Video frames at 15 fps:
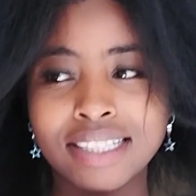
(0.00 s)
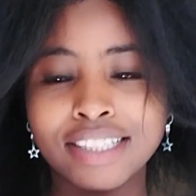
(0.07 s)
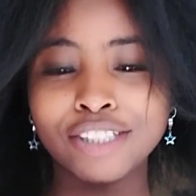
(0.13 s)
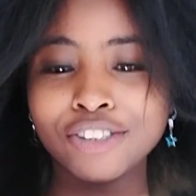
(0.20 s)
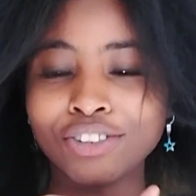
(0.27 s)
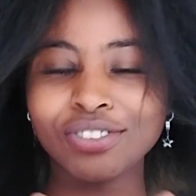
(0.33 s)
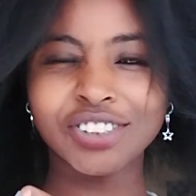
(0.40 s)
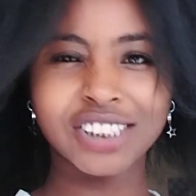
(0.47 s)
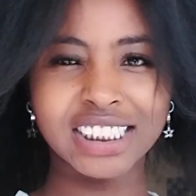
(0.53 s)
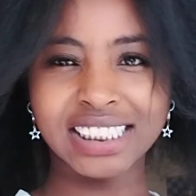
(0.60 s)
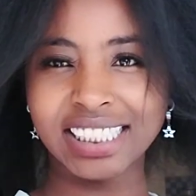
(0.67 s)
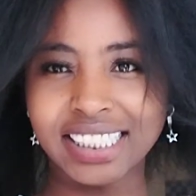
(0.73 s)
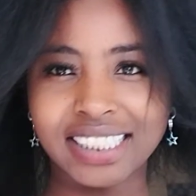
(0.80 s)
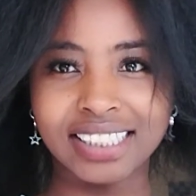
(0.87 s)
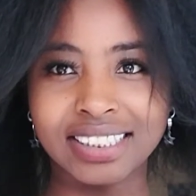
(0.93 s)
they used to just
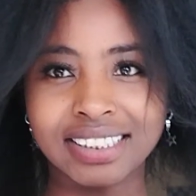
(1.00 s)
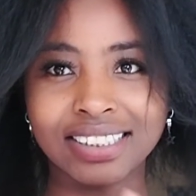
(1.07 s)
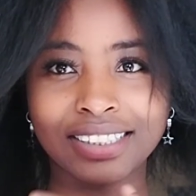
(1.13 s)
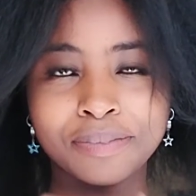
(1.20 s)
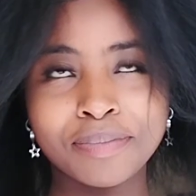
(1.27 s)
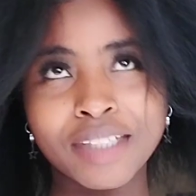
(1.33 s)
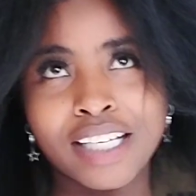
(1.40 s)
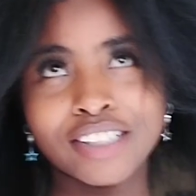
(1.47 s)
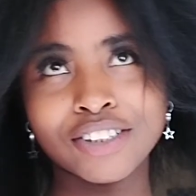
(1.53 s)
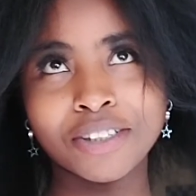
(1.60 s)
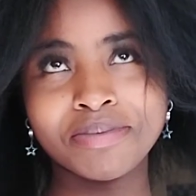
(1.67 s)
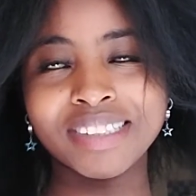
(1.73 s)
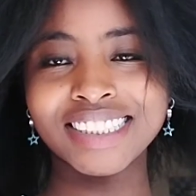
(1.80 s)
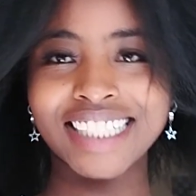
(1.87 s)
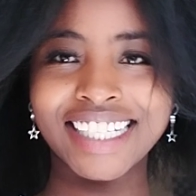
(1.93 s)
kick it. So
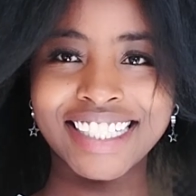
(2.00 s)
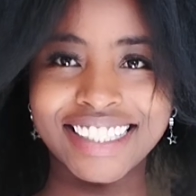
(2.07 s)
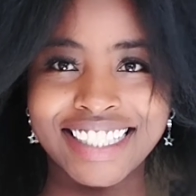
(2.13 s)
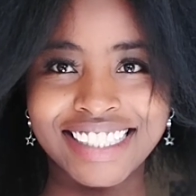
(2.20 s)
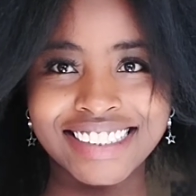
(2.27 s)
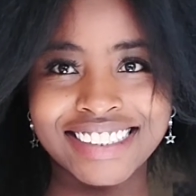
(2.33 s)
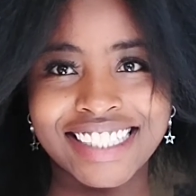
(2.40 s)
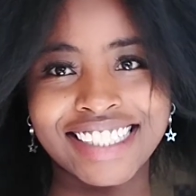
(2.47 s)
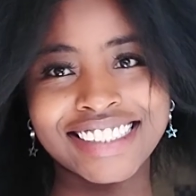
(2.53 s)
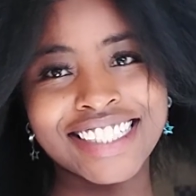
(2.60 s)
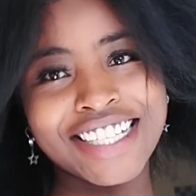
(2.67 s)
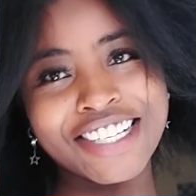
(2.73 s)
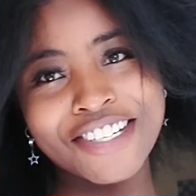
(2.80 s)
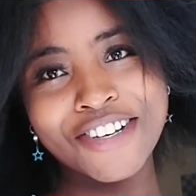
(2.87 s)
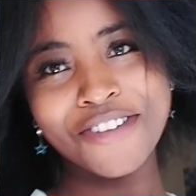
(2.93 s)
basically that's that.
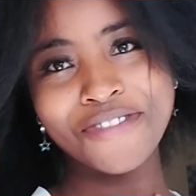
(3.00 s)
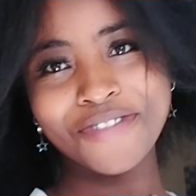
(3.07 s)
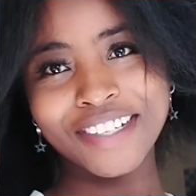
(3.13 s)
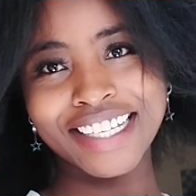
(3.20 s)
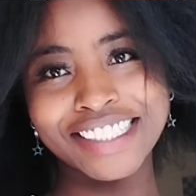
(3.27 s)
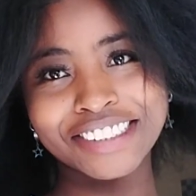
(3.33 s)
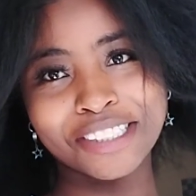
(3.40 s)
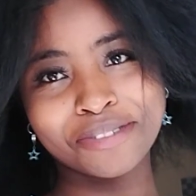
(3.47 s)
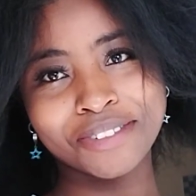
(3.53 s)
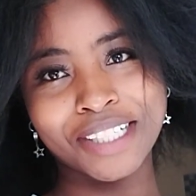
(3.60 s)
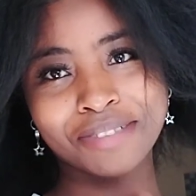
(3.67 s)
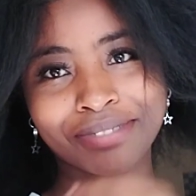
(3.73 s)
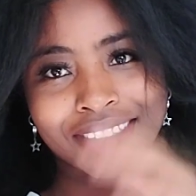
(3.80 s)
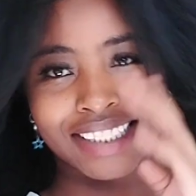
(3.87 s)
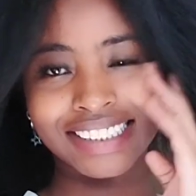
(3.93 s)
Don't forget to
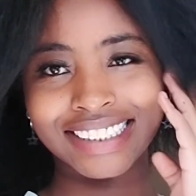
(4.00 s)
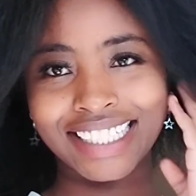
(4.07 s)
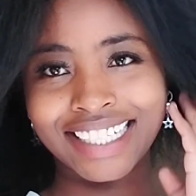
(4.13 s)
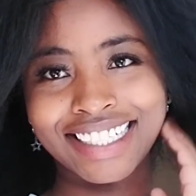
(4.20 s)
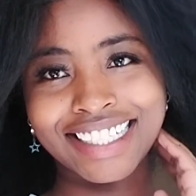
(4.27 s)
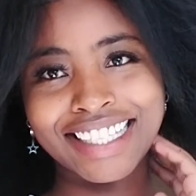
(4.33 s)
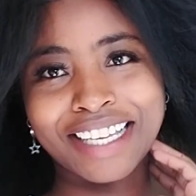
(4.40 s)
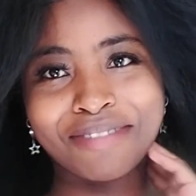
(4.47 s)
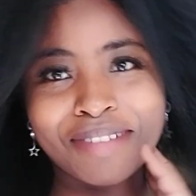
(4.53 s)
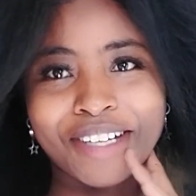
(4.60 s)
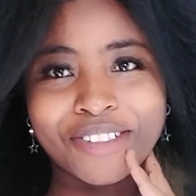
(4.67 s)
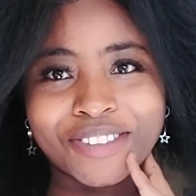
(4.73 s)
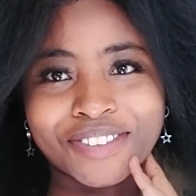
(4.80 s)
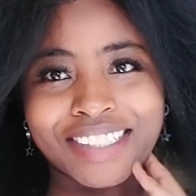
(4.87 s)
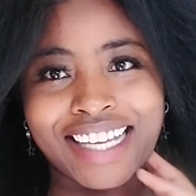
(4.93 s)
subscribe to the channel. I'm
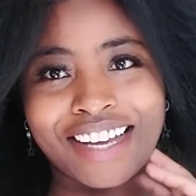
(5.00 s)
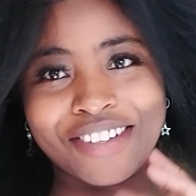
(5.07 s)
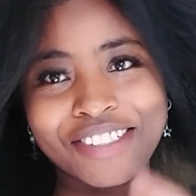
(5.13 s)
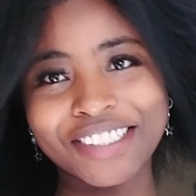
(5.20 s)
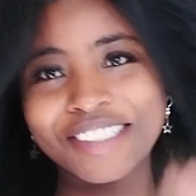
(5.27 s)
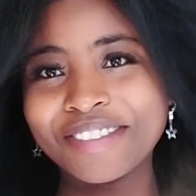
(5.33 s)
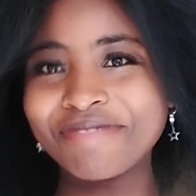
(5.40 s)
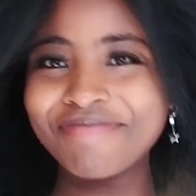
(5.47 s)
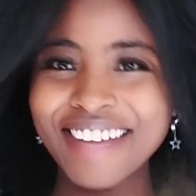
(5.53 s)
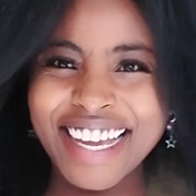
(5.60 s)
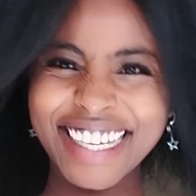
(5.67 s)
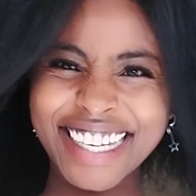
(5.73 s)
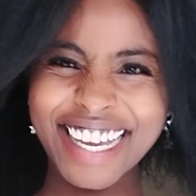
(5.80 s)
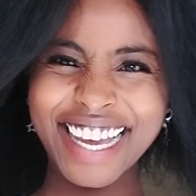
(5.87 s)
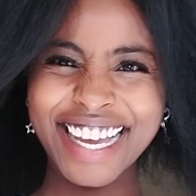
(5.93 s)
out.
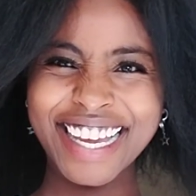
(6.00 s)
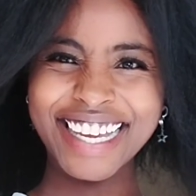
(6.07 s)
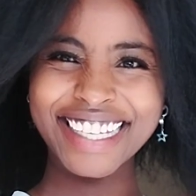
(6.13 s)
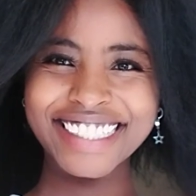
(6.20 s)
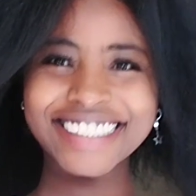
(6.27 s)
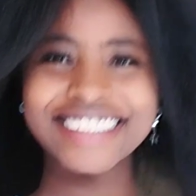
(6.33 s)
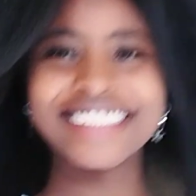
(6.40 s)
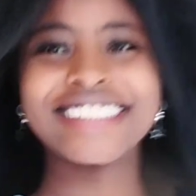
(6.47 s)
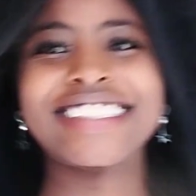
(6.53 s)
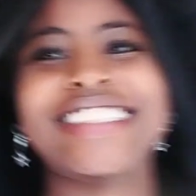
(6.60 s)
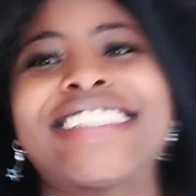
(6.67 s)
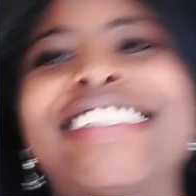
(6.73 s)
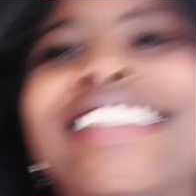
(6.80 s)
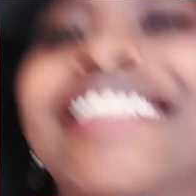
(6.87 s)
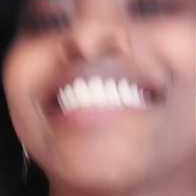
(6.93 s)
Bye guys.